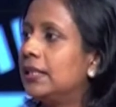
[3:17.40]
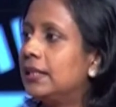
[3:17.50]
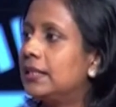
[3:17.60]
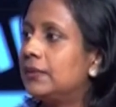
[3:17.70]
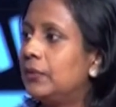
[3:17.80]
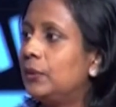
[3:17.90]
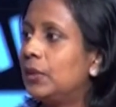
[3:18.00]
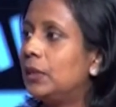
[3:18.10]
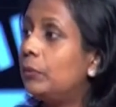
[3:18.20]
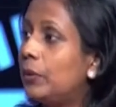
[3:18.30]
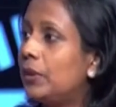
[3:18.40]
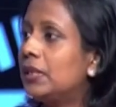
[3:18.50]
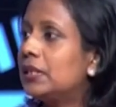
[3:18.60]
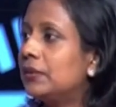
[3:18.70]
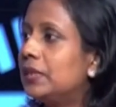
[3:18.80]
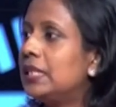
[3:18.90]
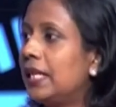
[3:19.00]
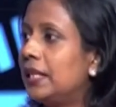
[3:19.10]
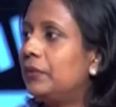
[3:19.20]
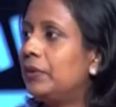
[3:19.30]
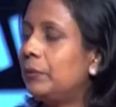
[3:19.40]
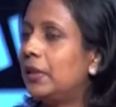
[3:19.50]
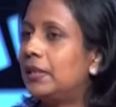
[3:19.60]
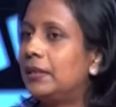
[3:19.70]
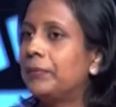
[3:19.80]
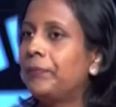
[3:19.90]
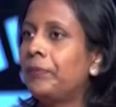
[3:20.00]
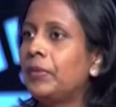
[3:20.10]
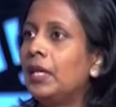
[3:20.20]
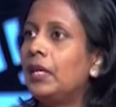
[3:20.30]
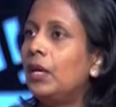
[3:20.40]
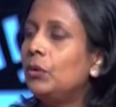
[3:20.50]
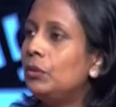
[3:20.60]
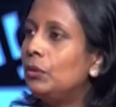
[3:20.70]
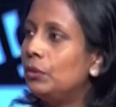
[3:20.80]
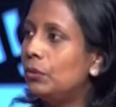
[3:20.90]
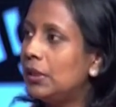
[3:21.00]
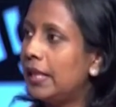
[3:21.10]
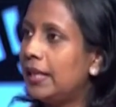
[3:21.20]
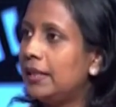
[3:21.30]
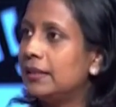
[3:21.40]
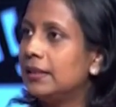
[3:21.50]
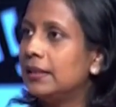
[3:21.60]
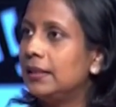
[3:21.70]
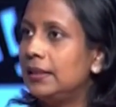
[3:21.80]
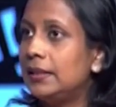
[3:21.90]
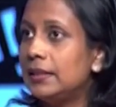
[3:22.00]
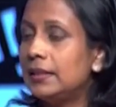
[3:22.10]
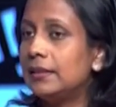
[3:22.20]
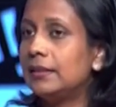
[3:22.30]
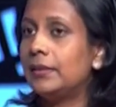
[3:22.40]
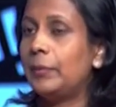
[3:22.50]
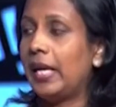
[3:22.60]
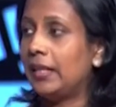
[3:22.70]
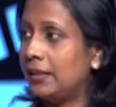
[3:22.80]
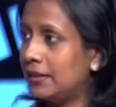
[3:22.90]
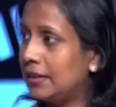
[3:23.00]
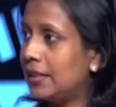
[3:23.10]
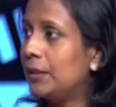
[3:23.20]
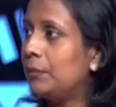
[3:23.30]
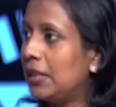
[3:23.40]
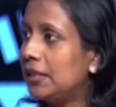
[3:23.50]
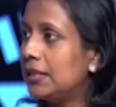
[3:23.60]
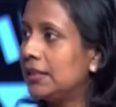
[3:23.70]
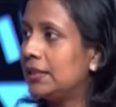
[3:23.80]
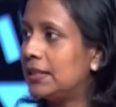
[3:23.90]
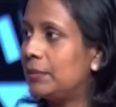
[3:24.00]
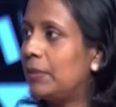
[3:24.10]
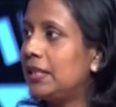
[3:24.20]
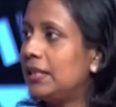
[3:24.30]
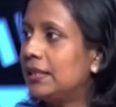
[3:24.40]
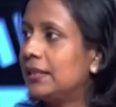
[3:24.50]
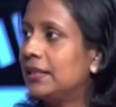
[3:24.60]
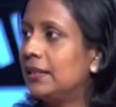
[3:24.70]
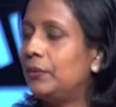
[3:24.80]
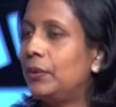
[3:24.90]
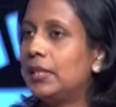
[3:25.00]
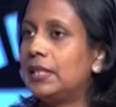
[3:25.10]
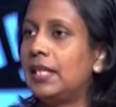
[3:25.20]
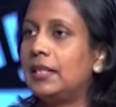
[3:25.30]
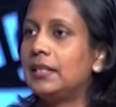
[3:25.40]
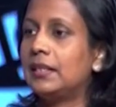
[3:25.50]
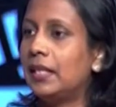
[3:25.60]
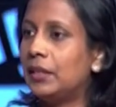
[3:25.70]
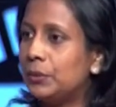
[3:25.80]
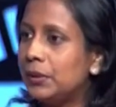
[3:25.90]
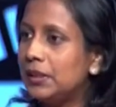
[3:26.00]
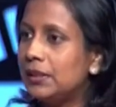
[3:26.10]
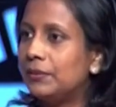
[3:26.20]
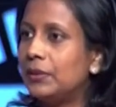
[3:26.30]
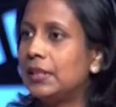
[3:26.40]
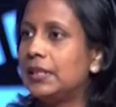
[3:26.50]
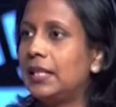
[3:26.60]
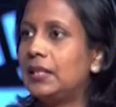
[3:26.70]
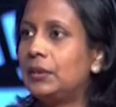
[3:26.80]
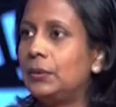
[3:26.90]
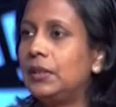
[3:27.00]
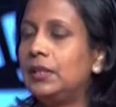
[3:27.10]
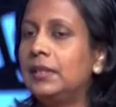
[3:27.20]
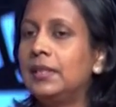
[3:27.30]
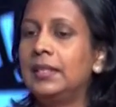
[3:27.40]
in the few components of the scientific method. Now to do that, yes, practicals are a must. It's a must. If you are a science graduate, if you are a science student,